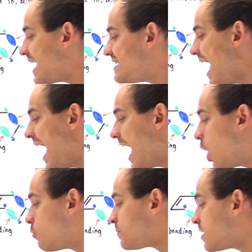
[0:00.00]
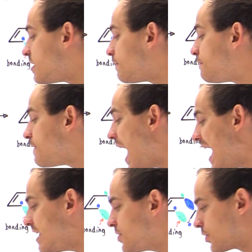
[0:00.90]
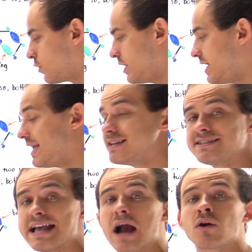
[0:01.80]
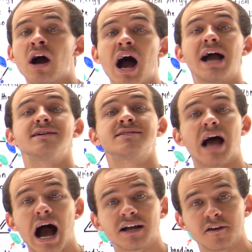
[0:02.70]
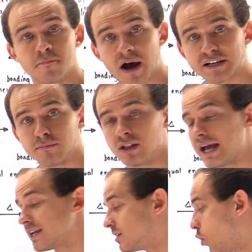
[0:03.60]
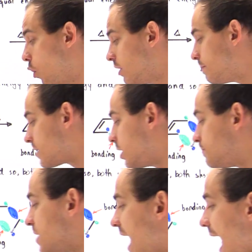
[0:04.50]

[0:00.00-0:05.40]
And now, the phi 3 is our highest occupied molecular orbital,